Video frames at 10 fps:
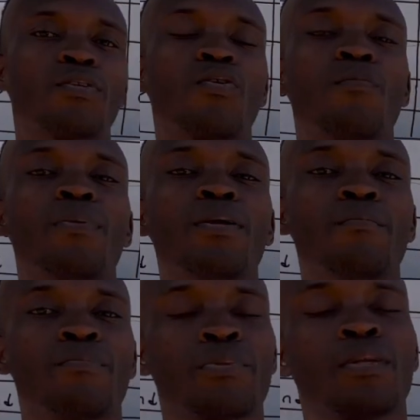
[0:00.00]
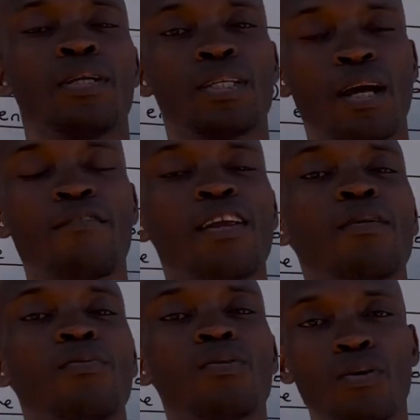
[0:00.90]
copy is
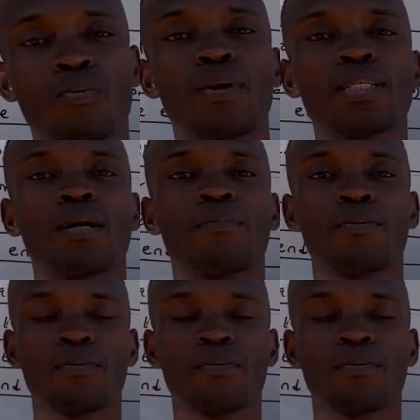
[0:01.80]
available on WhatsApp.